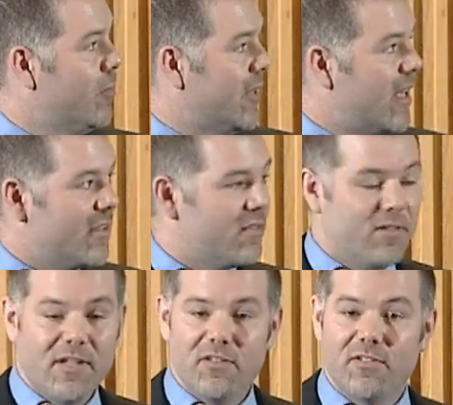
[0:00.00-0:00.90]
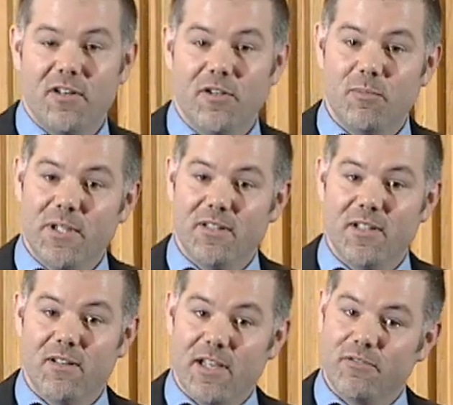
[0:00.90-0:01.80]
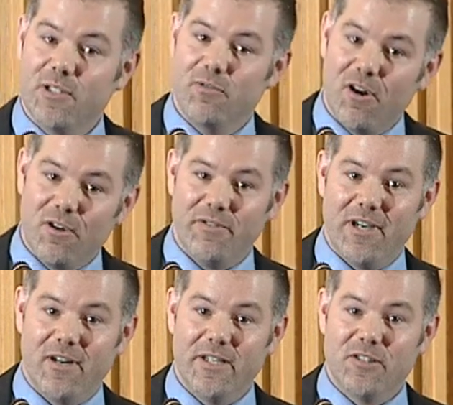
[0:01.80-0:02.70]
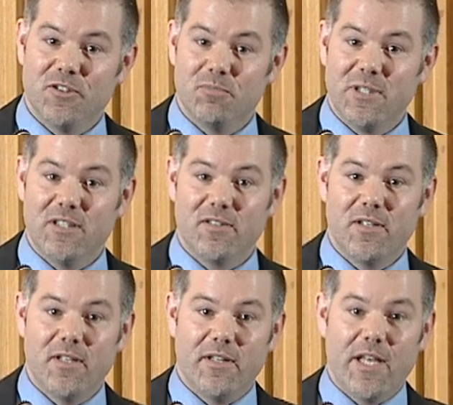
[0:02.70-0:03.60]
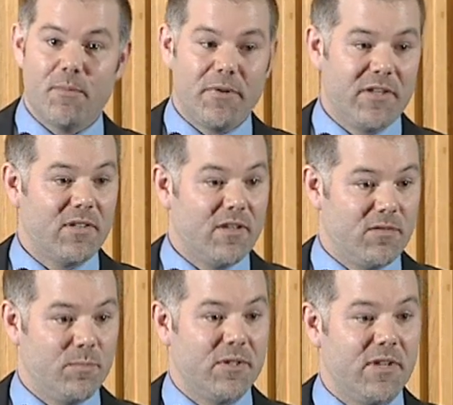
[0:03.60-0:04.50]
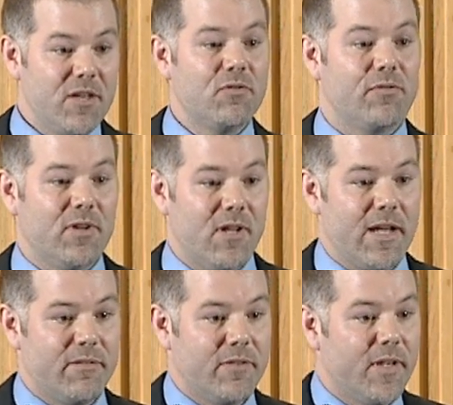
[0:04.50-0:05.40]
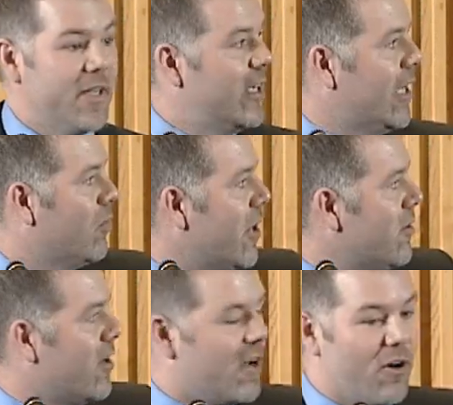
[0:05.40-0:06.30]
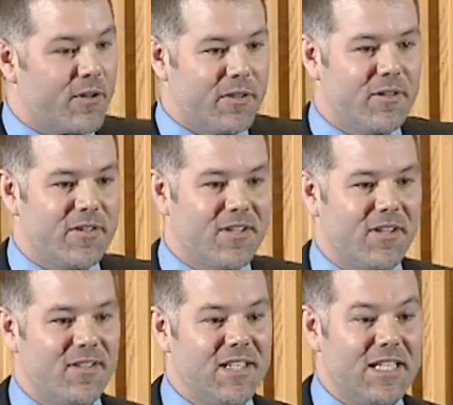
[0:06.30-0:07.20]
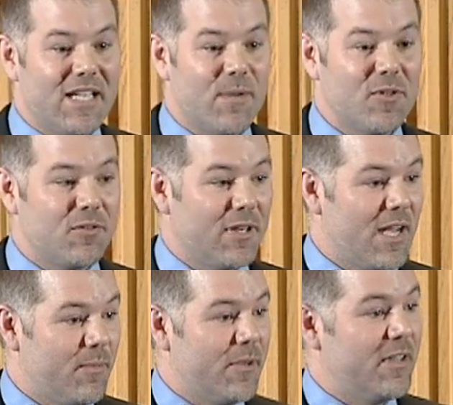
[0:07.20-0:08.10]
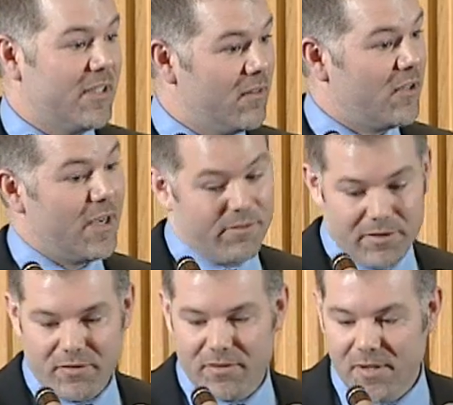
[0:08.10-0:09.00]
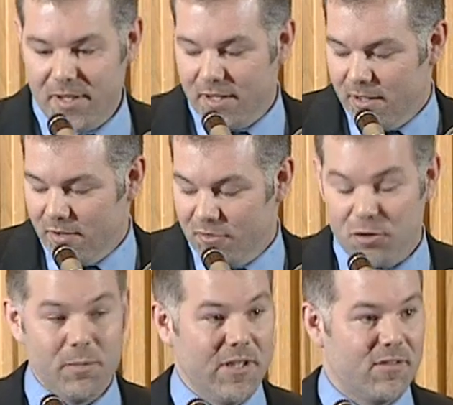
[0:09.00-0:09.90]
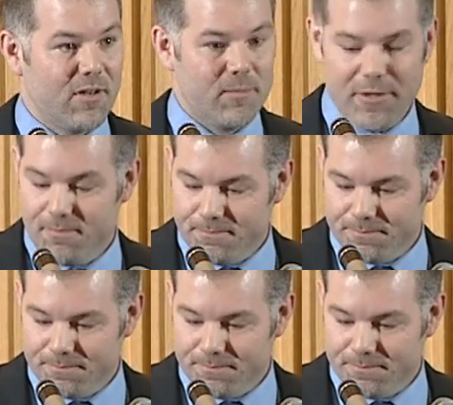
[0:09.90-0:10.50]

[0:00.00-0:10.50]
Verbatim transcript: But that doesn't necessarily mean that life evolved there. It just means that place has the potential for life, and whether or not all the neat chemistry happened to give life is to be determined.